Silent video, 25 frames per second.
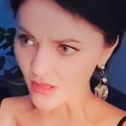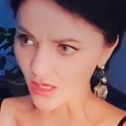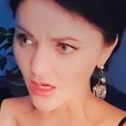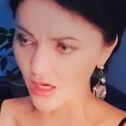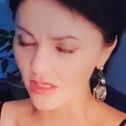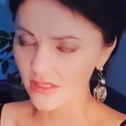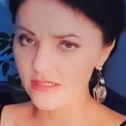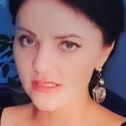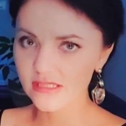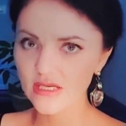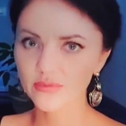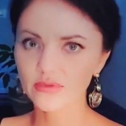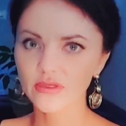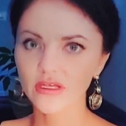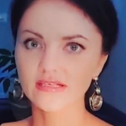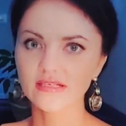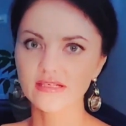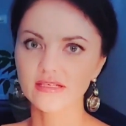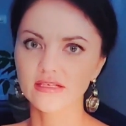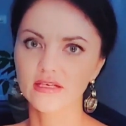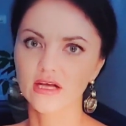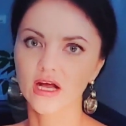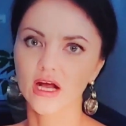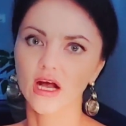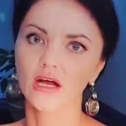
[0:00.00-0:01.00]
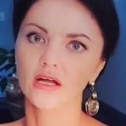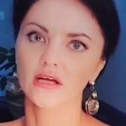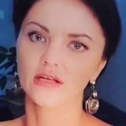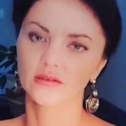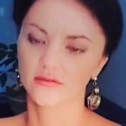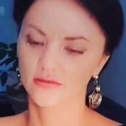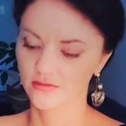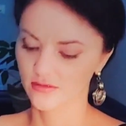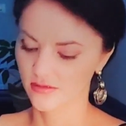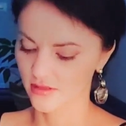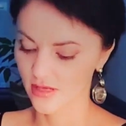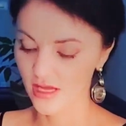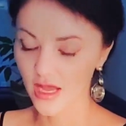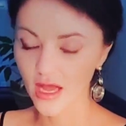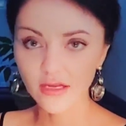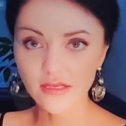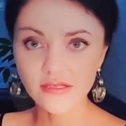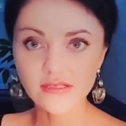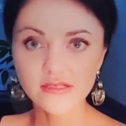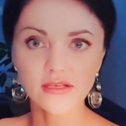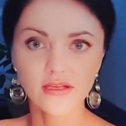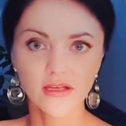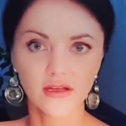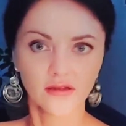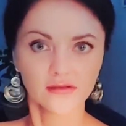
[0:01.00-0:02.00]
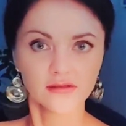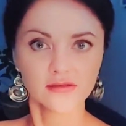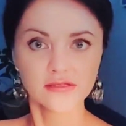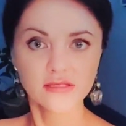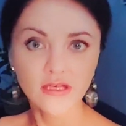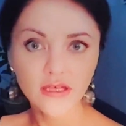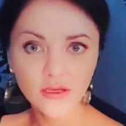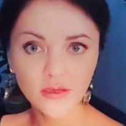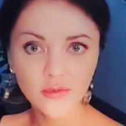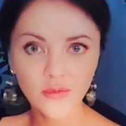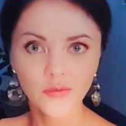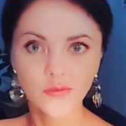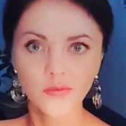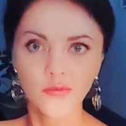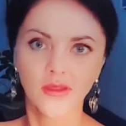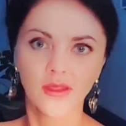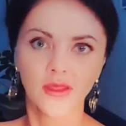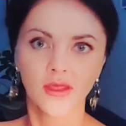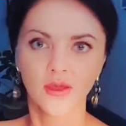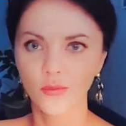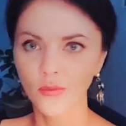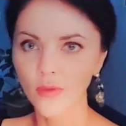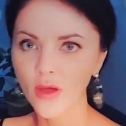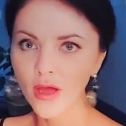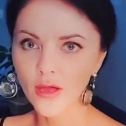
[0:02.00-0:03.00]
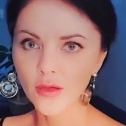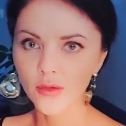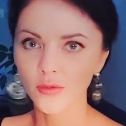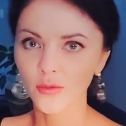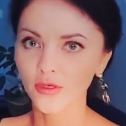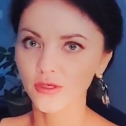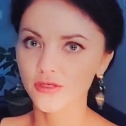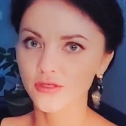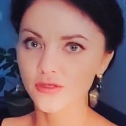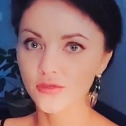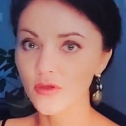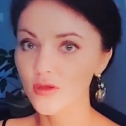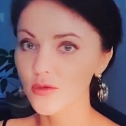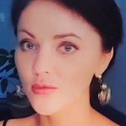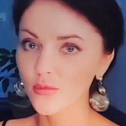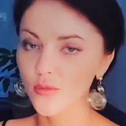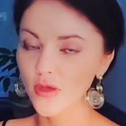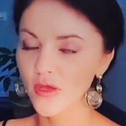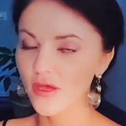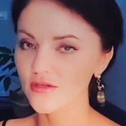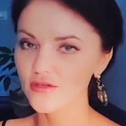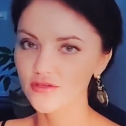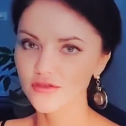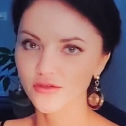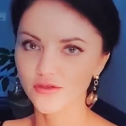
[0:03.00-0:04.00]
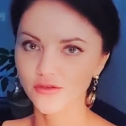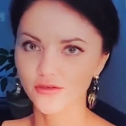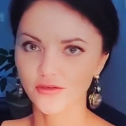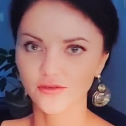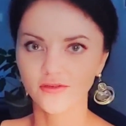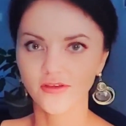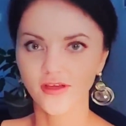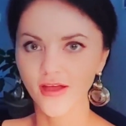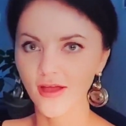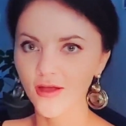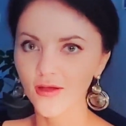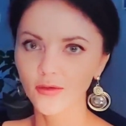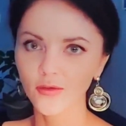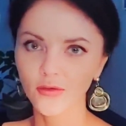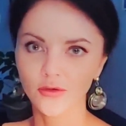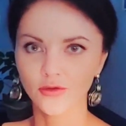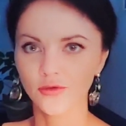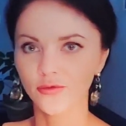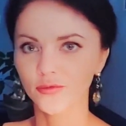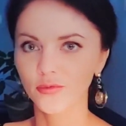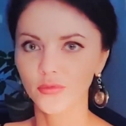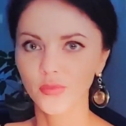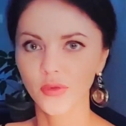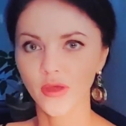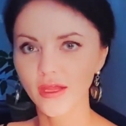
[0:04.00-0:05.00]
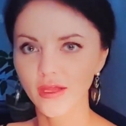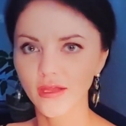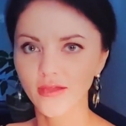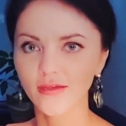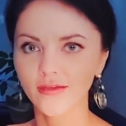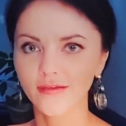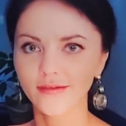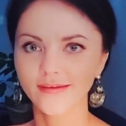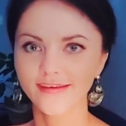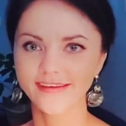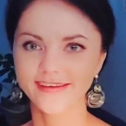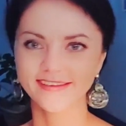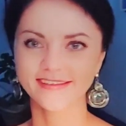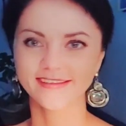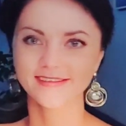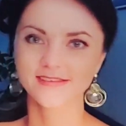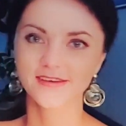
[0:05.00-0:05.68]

concept as a God. God is a concept by which we measure our pain.